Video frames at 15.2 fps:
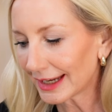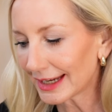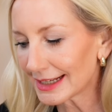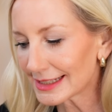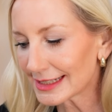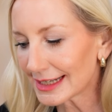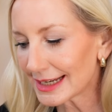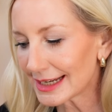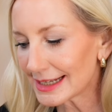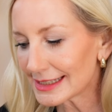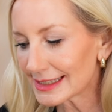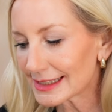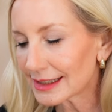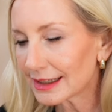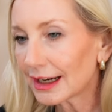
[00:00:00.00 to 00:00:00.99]
It
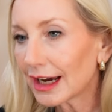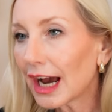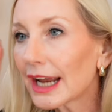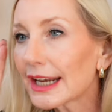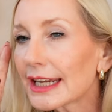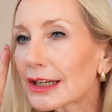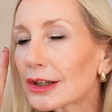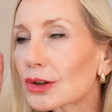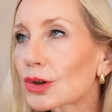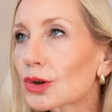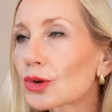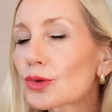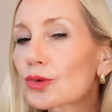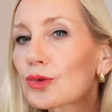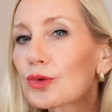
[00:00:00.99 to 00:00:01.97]
is an
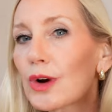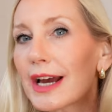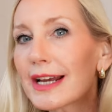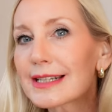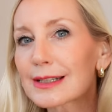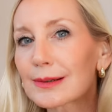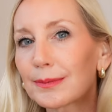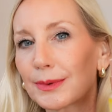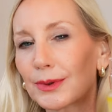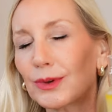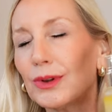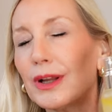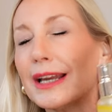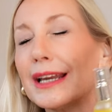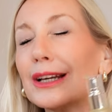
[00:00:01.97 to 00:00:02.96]

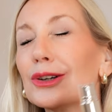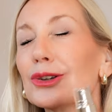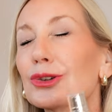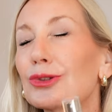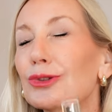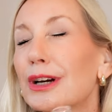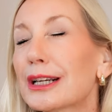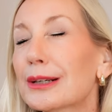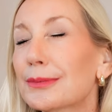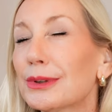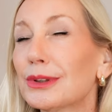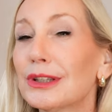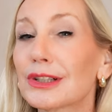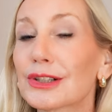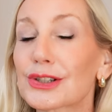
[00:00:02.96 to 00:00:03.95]
incredible, incredible,
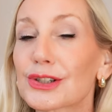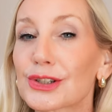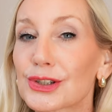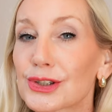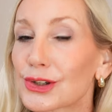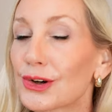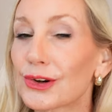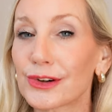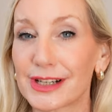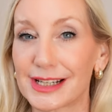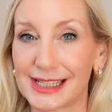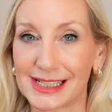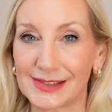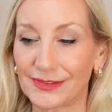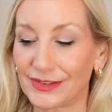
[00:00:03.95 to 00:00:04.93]

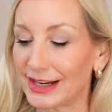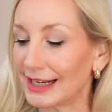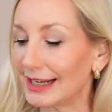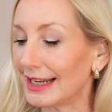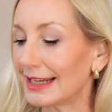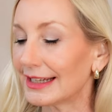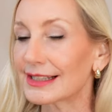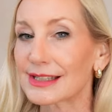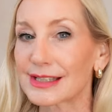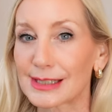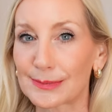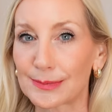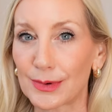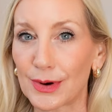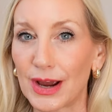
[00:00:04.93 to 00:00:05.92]
luxurious feeling
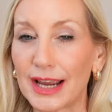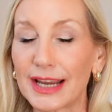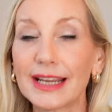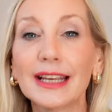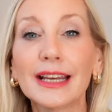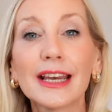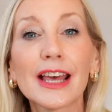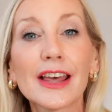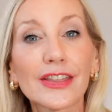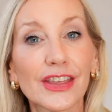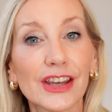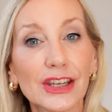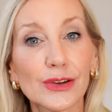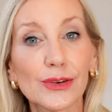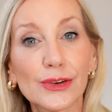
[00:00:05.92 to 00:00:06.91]
spray
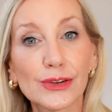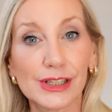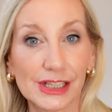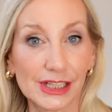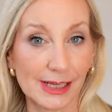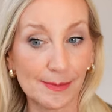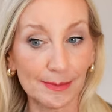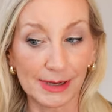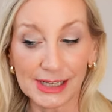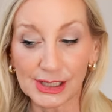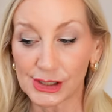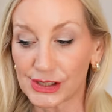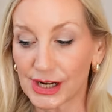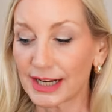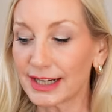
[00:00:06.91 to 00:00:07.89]
that you simply
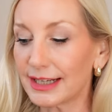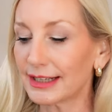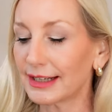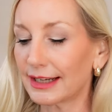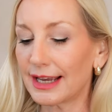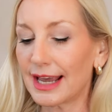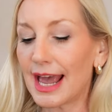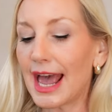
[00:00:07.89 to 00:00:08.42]
shake.